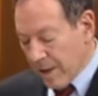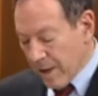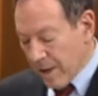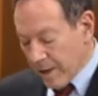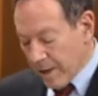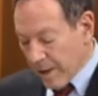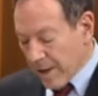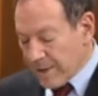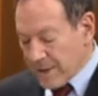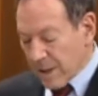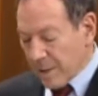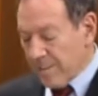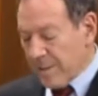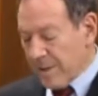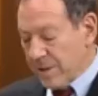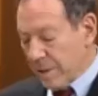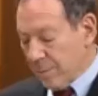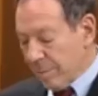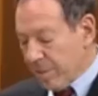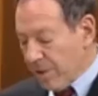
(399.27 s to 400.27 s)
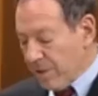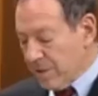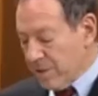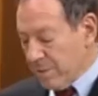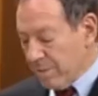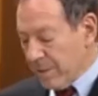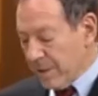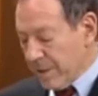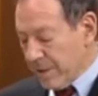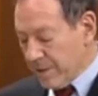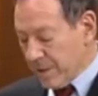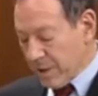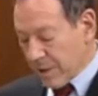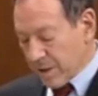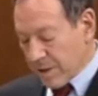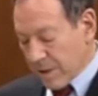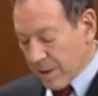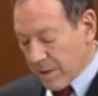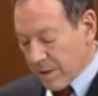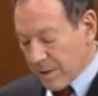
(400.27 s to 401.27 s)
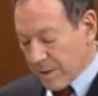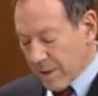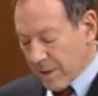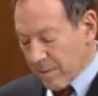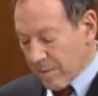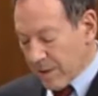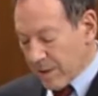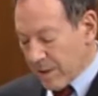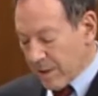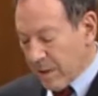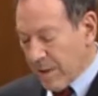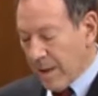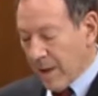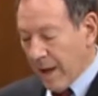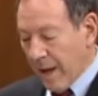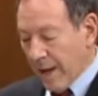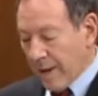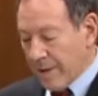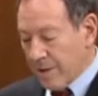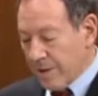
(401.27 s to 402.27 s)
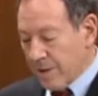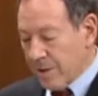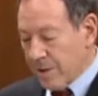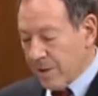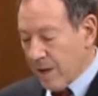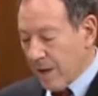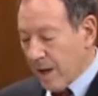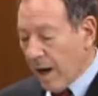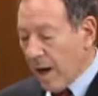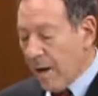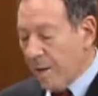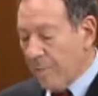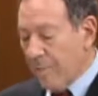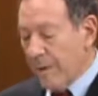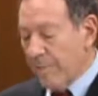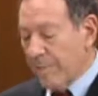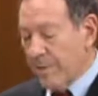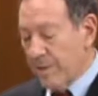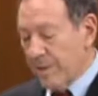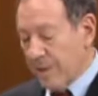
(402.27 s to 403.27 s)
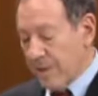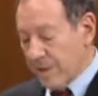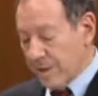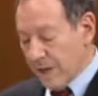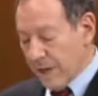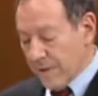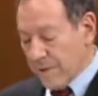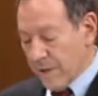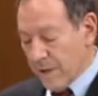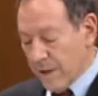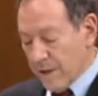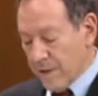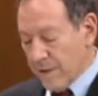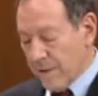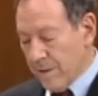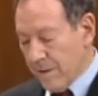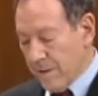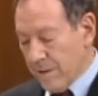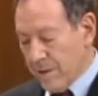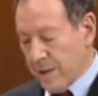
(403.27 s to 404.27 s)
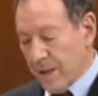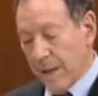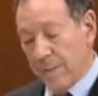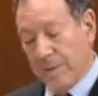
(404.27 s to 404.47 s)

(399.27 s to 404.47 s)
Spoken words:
Thus, I must oppose the bill as it is currently written and urge all members in this House to do the same.